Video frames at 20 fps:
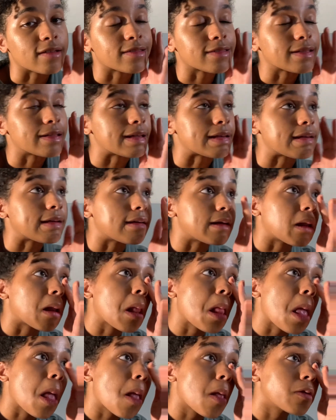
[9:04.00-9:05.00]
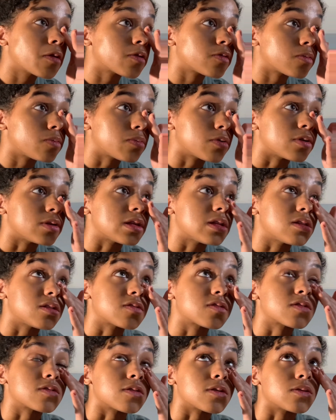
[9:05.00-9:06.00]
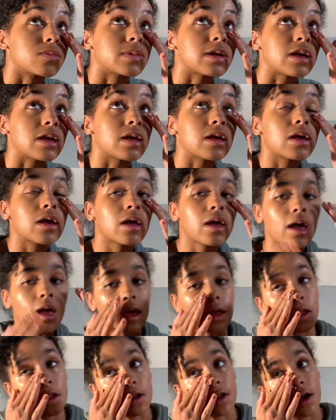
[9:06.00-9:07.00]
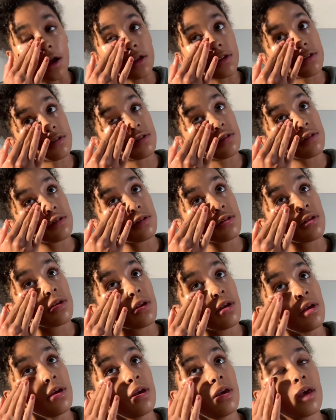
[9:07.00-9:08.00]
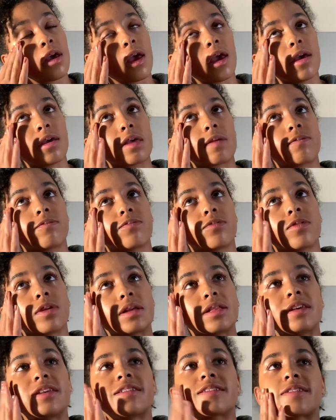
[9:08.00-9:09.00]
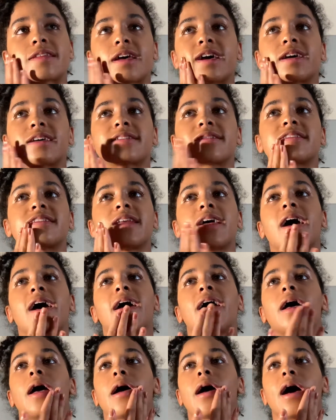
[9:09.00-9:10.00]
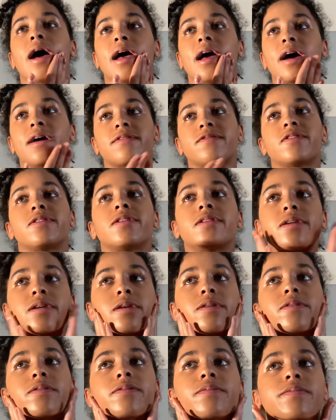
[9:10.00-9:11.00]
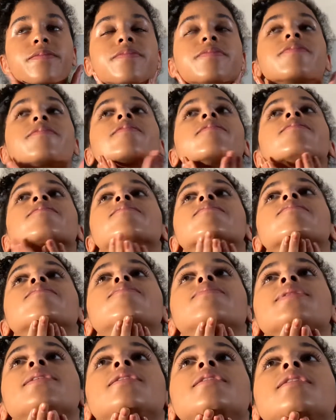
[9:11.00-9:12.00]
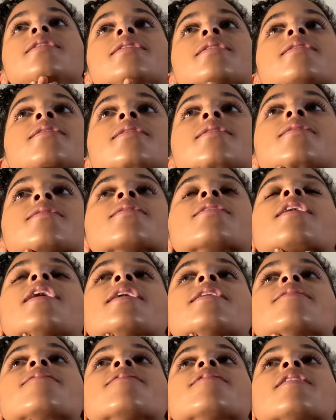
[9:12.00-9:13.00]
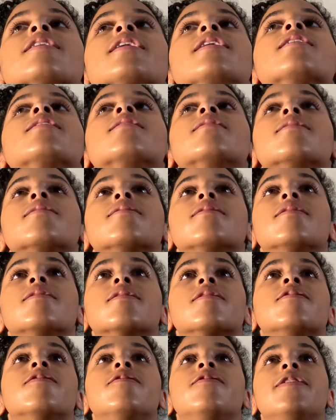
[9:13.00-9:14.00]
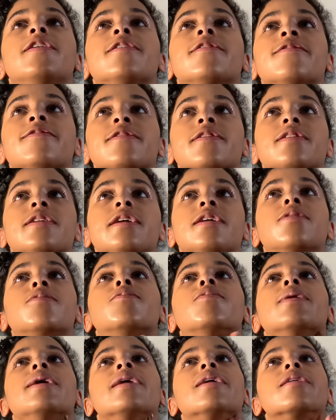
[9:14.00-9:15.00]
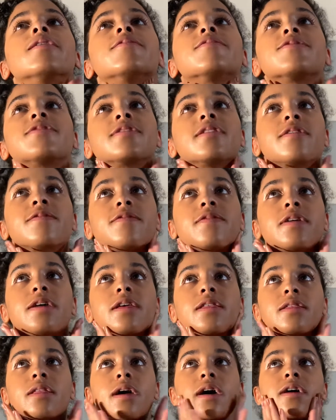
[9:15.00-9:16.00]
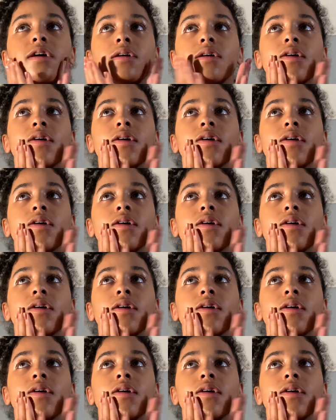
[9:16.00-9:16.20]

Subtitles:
Klan. It's pretty disturbing. And it really sucks that I have to be kind of like fearfully aware of stuff like that.